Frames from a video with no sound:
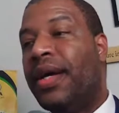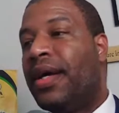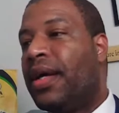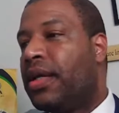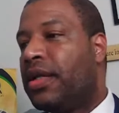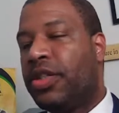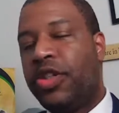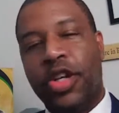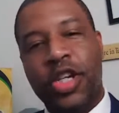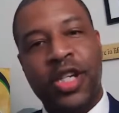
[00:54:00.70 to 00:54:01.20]

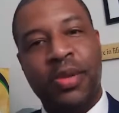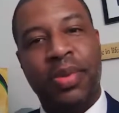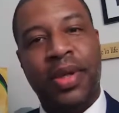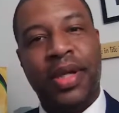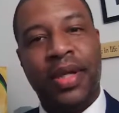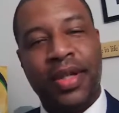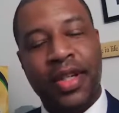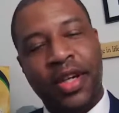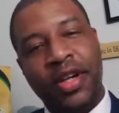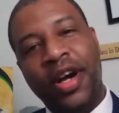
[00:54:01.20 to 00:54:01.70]
Trust me,
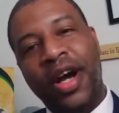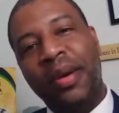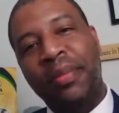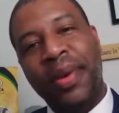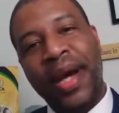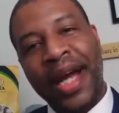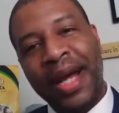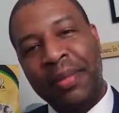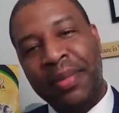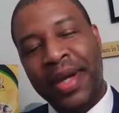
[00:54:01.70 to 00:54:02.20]
you go to
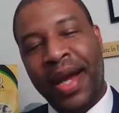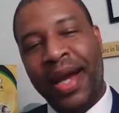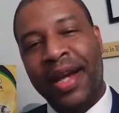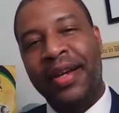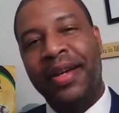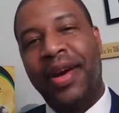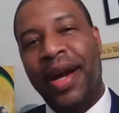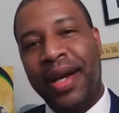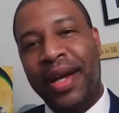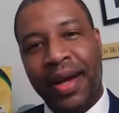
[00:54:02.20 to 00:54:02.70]
Miami. I
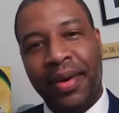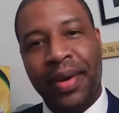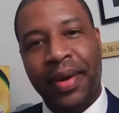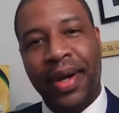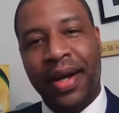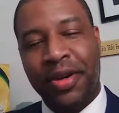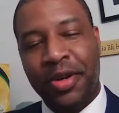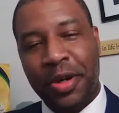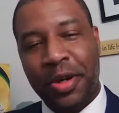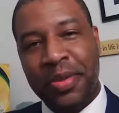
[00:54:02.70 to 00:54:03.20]

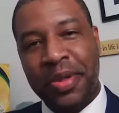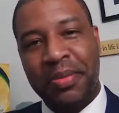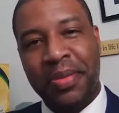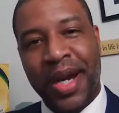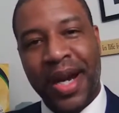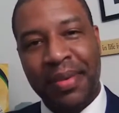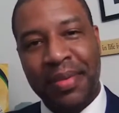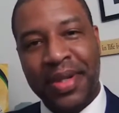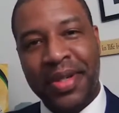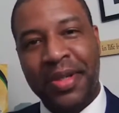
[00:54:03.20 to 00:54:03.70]
grew up in
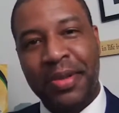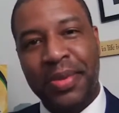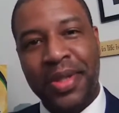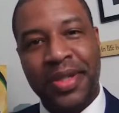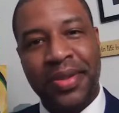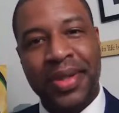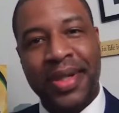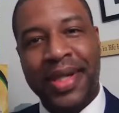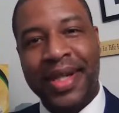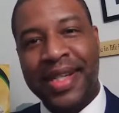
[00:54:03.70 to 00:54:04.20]
Miami too,
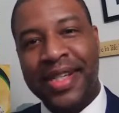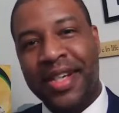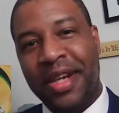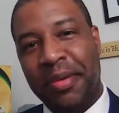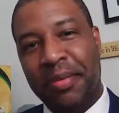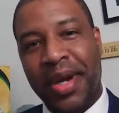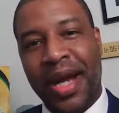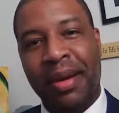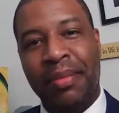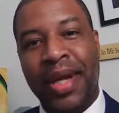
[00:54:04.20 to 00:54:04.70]
between Kingston and
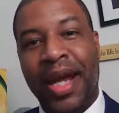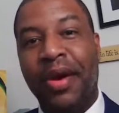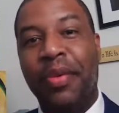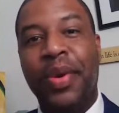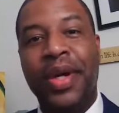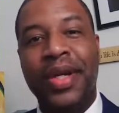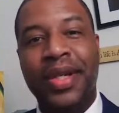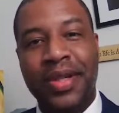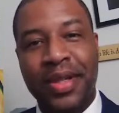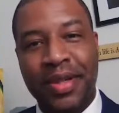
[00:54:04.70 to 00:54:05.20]
Miami. I went
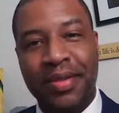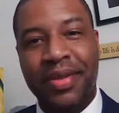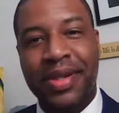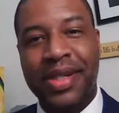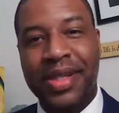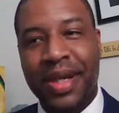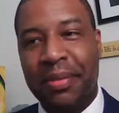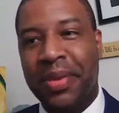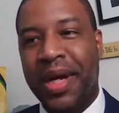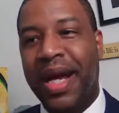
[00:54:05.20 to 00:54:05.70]
to the University
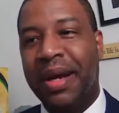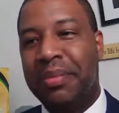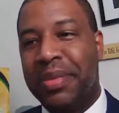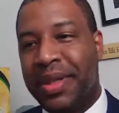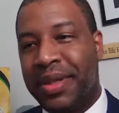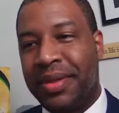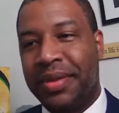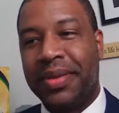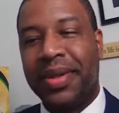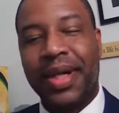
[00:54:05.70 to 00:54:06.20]
of Miami.
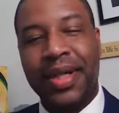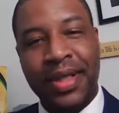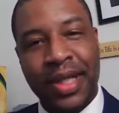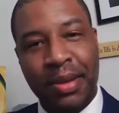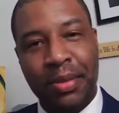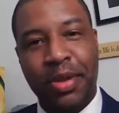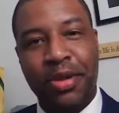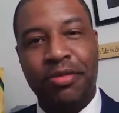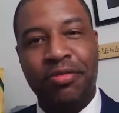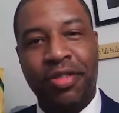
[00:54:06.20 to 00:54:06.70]
We want to talk
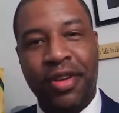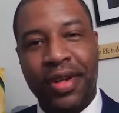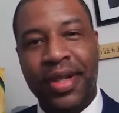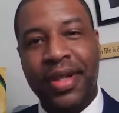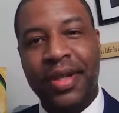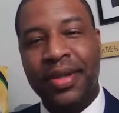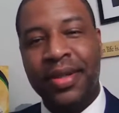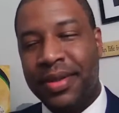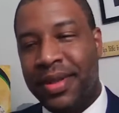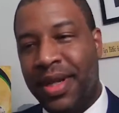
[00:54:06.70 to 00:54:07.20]
about
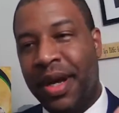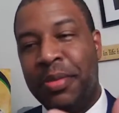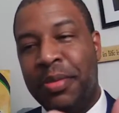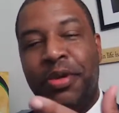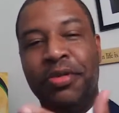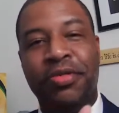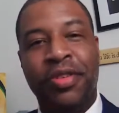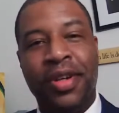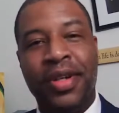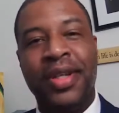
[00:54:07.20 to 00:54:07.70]

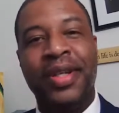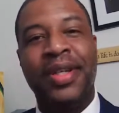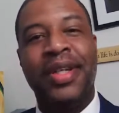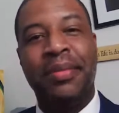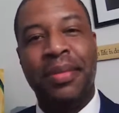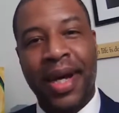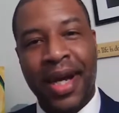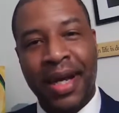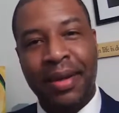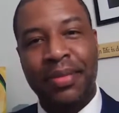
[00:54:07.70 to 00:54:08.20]
flooding in
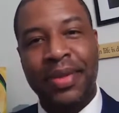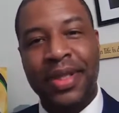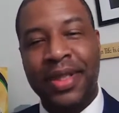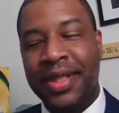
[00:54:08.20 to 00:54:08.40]
Miami.